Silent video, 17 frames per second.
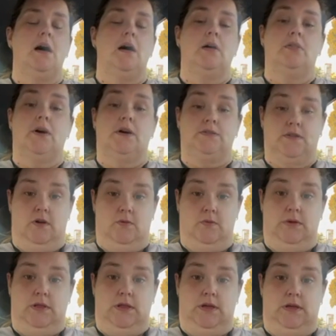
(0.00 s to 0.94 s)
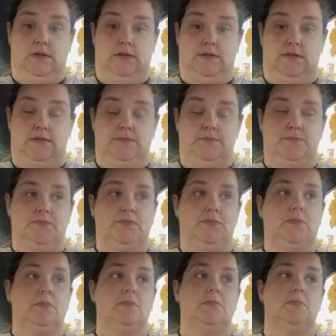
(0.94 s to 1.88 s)
That's all we needed.
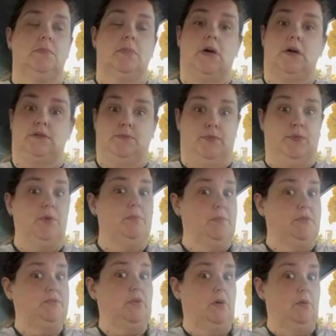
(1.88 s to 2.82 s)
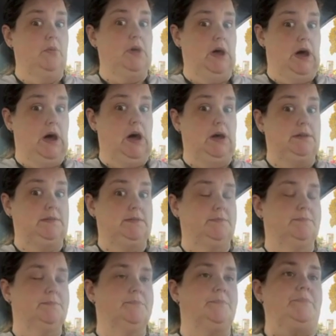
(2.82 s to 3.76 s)
That's pretty much all we got.
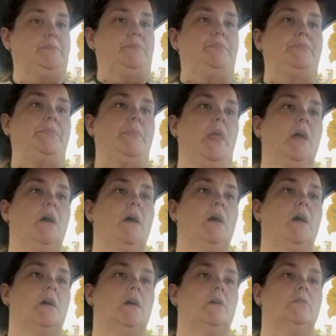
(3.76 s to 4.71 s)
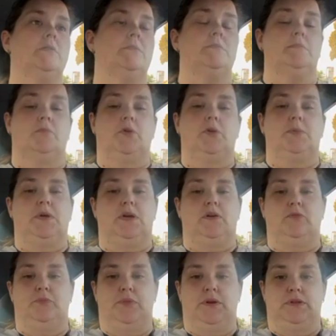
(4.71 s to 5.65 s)
We may
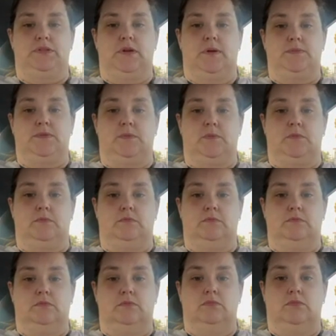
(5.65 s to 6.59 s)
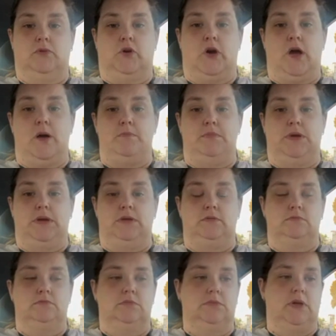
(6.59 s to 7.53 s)
have picked up some crab meat
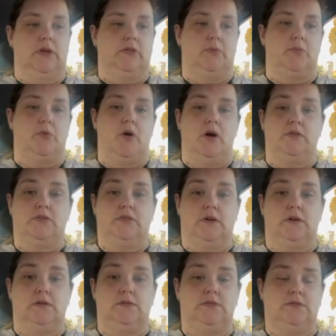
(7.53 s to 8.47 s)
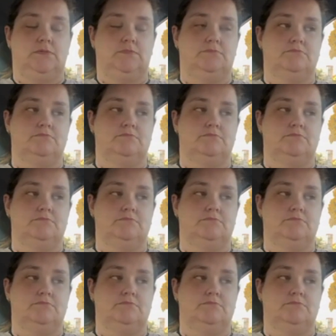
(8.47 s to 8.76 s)
in the process.